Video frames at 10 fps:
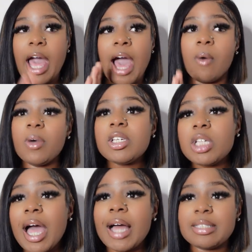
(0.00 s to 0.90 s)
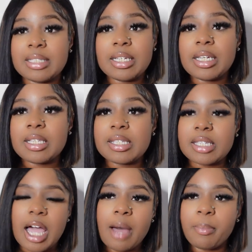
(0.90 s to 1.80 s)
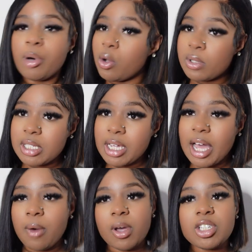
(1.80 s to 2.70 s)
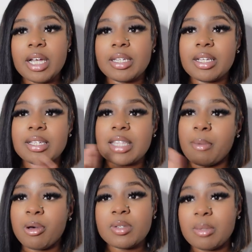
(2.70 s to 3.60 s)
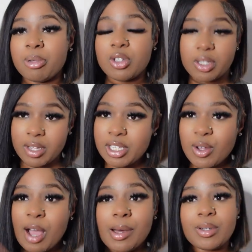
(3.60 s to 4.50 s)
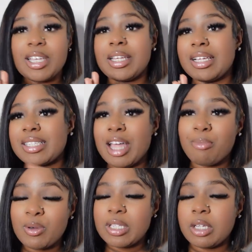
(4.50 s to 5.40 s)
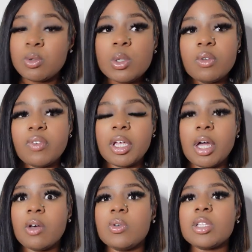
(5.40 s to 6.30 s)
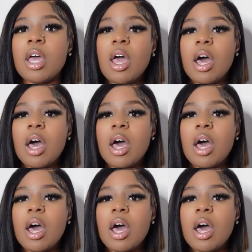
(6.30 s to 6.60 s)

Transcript: I wish I didn't stop posting. I wish I didn't stop posting pictures on Instagram. I wish I didn't stop posting YouTube videos.